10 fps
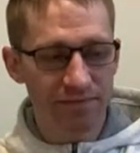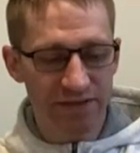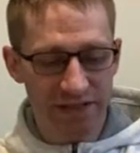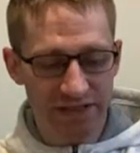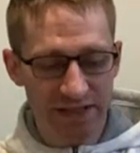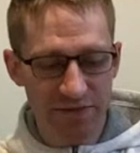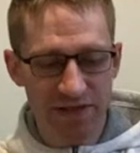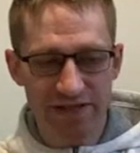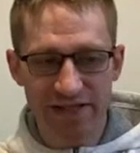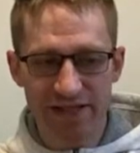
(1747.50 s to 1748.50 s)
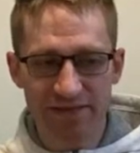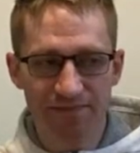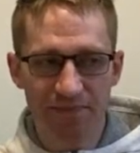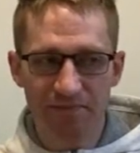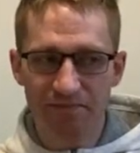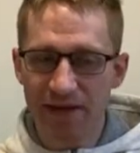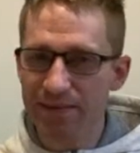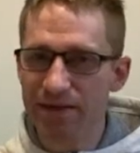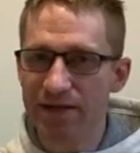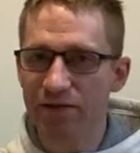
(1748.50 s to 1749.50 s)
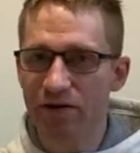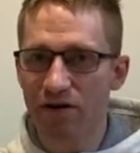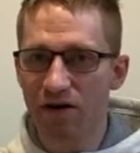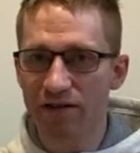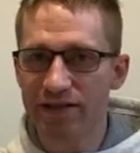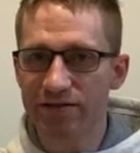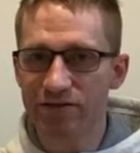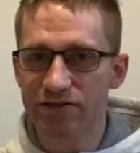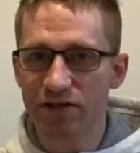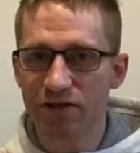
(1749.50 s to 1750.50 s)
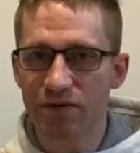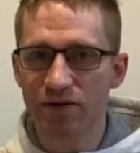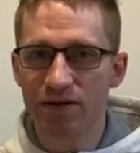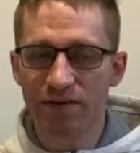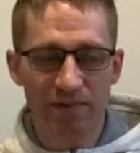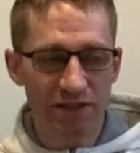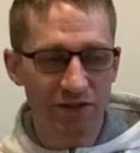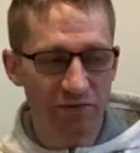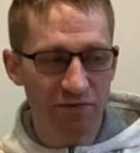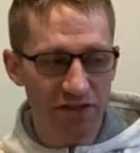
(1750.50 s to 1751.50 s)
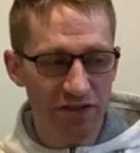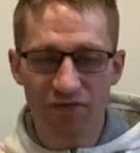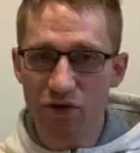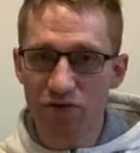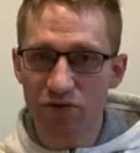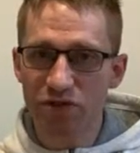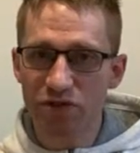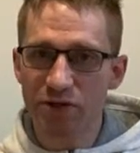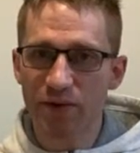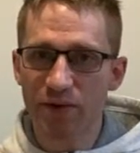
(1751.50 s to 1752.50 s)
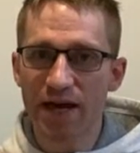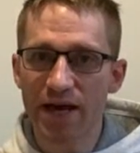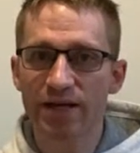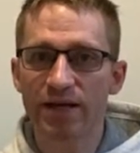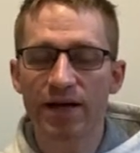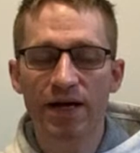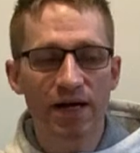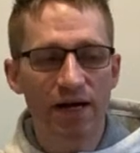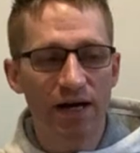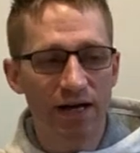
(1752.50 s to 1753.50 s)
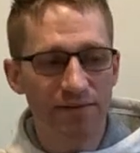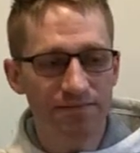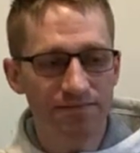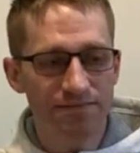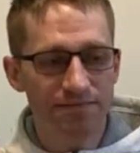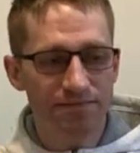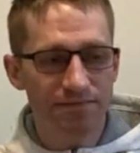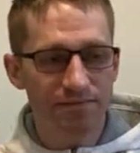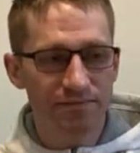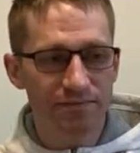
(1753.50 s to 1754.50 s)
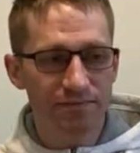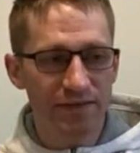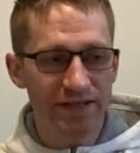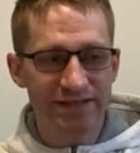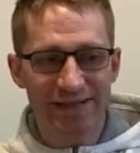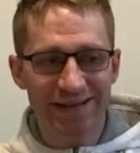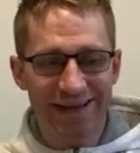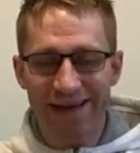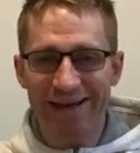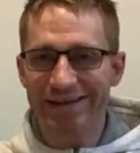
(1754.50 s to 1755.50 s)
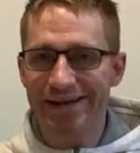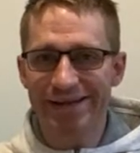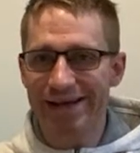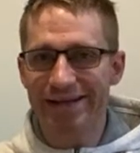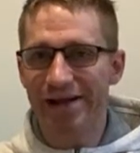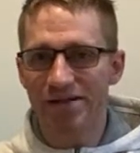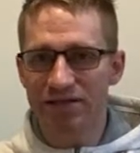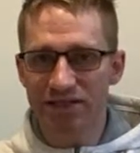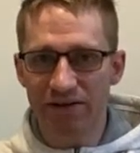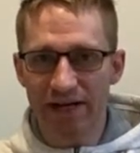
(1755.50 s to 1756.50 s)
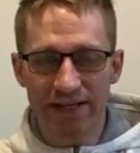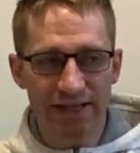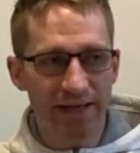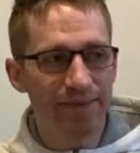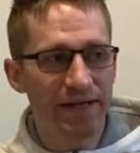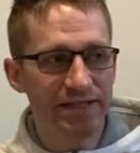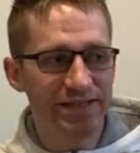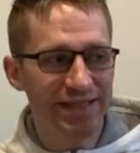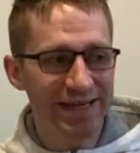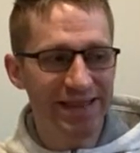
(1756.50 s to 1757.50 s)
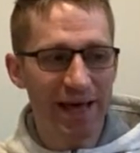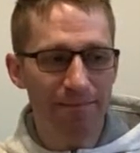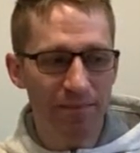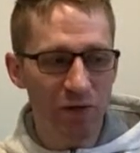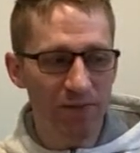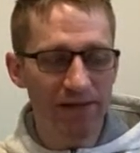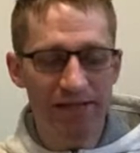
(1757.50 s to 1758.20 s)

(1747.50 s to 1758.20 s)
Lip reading: Just sit with tea, maybe another colleague or so. Make sure everyone's phones are put away. It's not like anti-technology or anything. It's just in that moment.